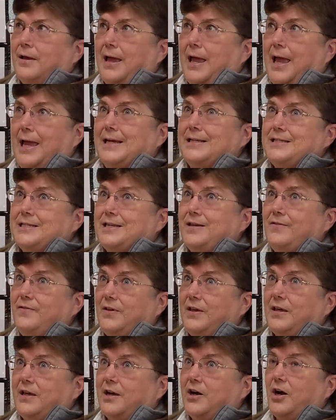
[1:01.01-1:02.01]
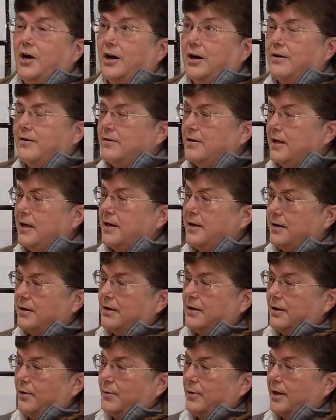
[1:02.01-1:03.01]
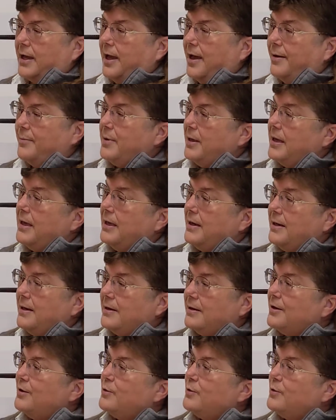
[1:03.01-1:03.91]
ATV cart, and you would come in and